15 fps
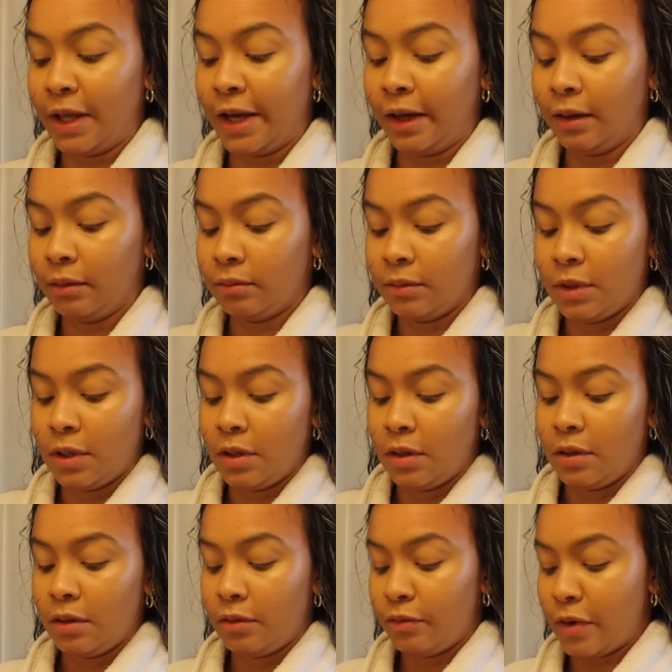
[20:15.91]
like
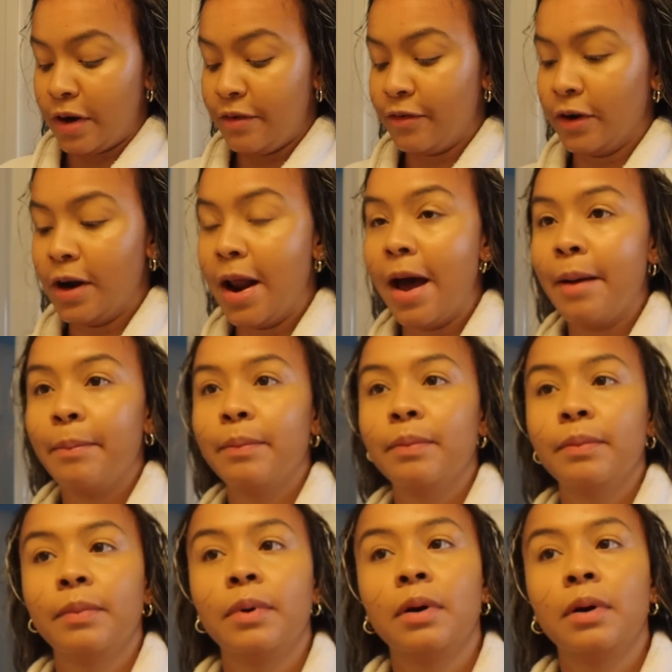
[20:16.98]
ready for a nap.